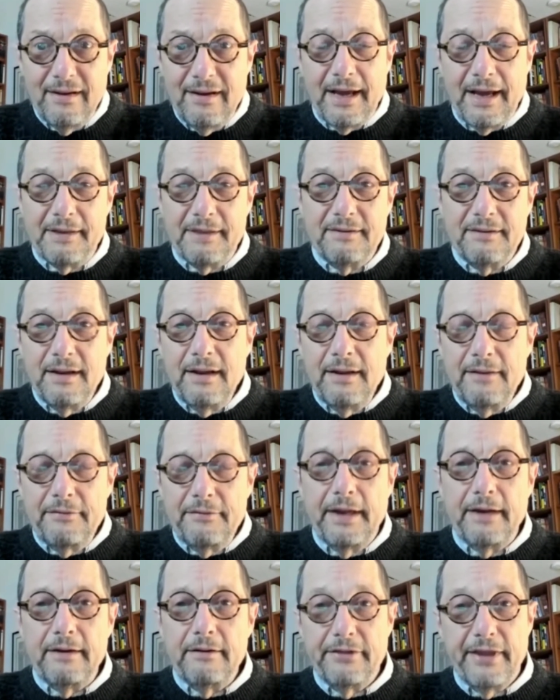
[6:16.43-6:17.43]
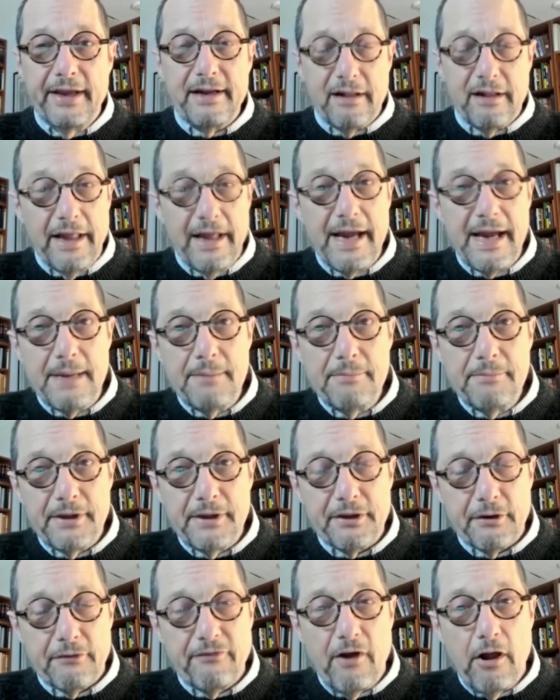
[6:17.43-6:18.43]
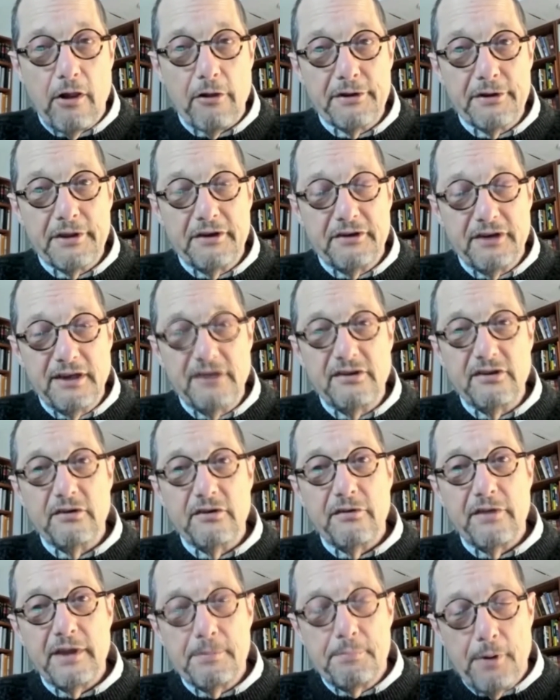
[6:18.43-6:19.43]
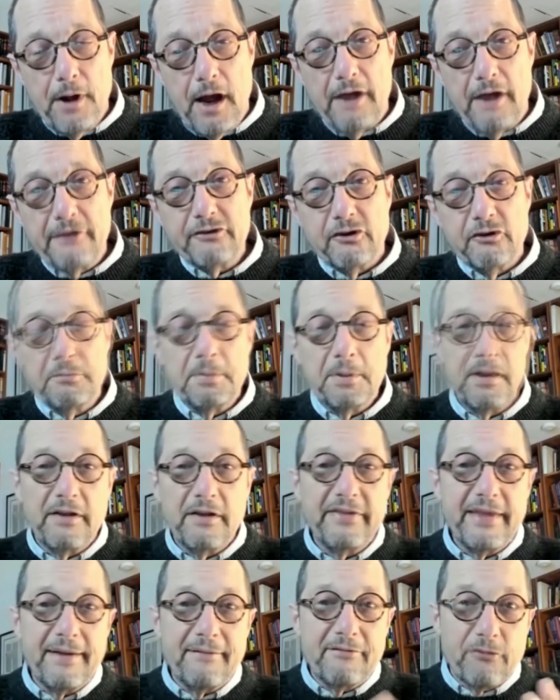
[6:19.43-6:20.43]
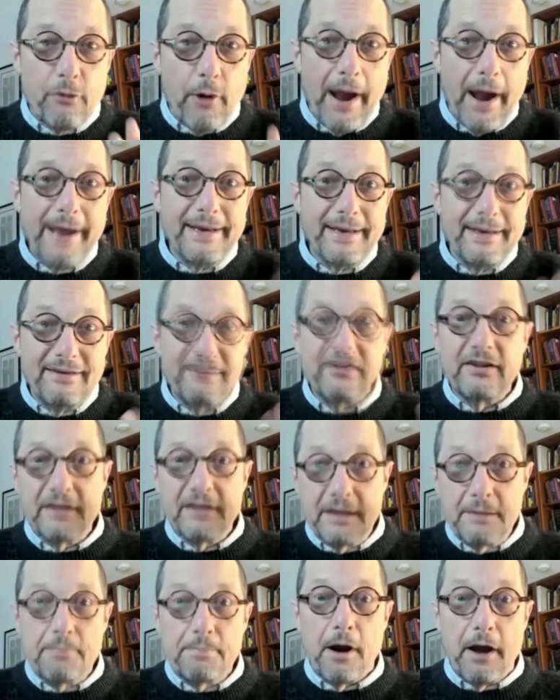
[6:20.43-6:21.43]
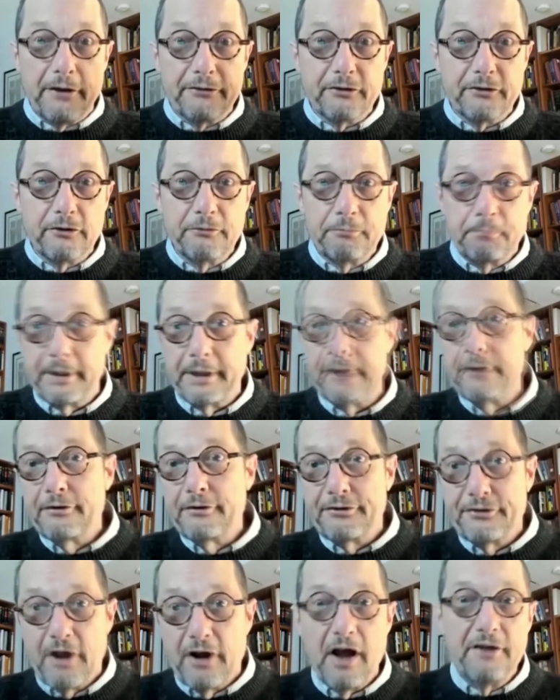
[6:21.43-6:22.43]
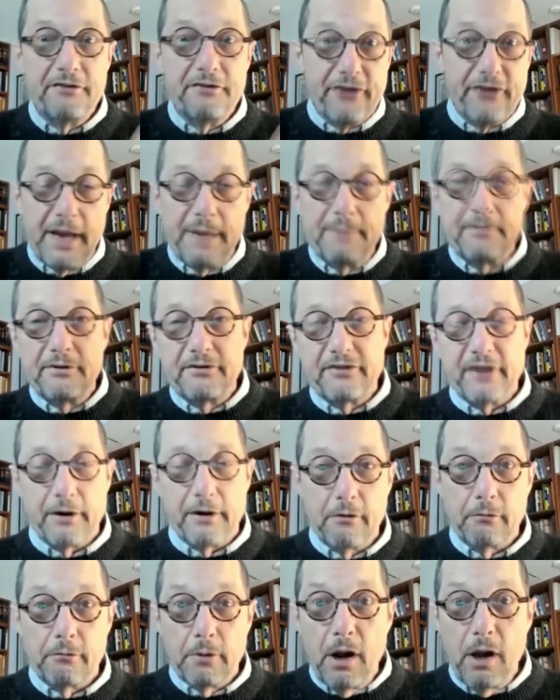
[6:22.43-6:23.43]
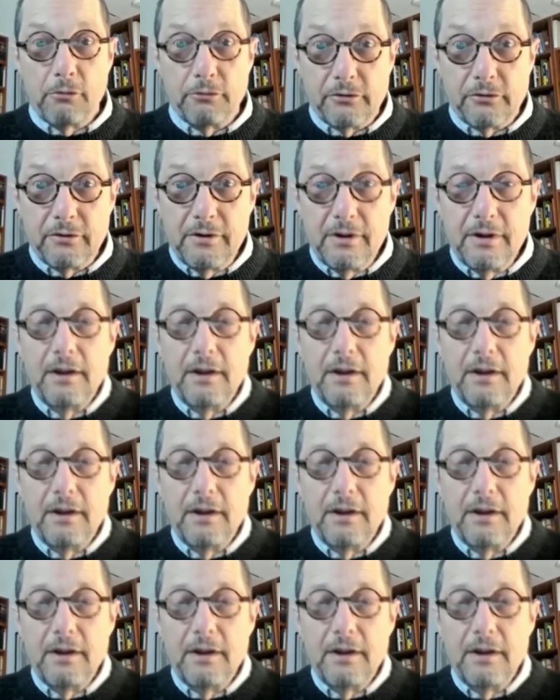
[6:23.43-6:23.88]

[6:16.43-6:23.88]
And they, they claim that they're following the teachings of the apostles because they have writings that the apostles, Peter, John, James, etc., wrote.